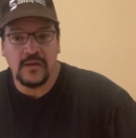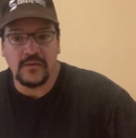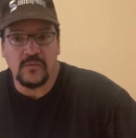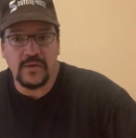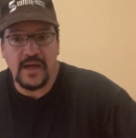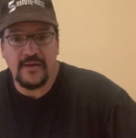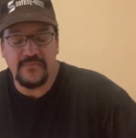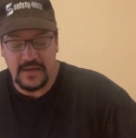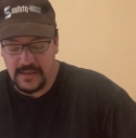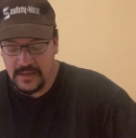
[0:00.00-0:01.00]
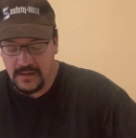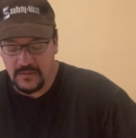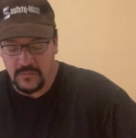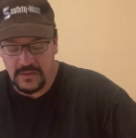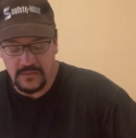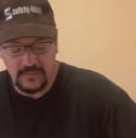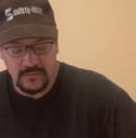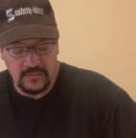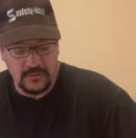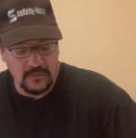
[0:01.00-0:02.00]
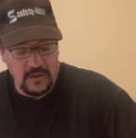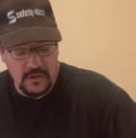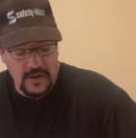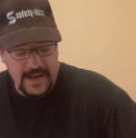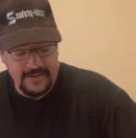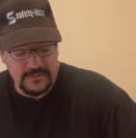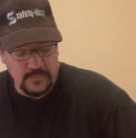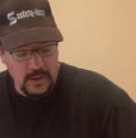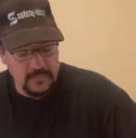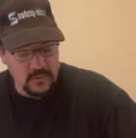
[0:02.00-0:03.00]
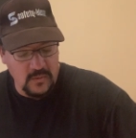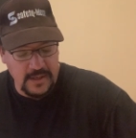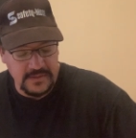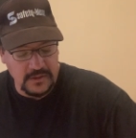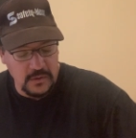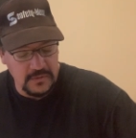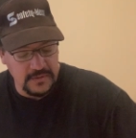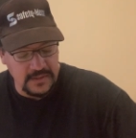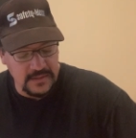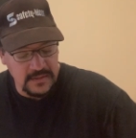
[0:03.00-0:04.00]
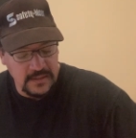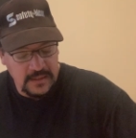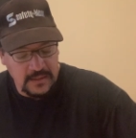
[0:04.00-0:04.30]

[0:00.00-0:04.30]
You know, we have that now. We no longer have spark plug wires that go to these.